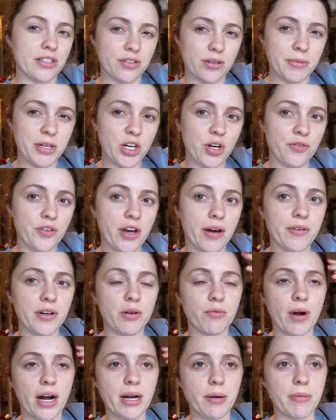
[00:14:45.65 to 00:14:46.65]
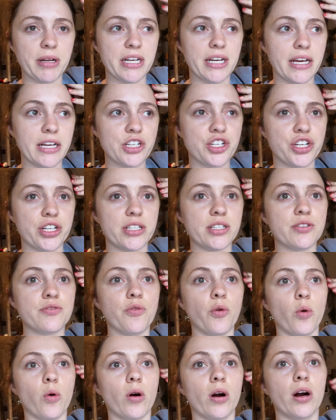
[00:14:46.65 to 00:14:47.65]
So let me know if you have any recommendations
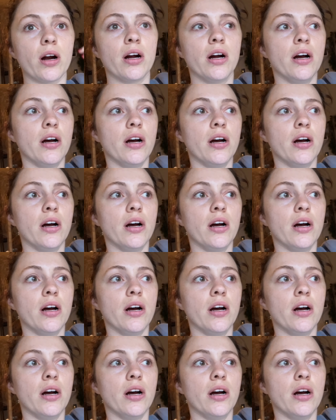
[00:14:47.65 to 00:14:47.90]
for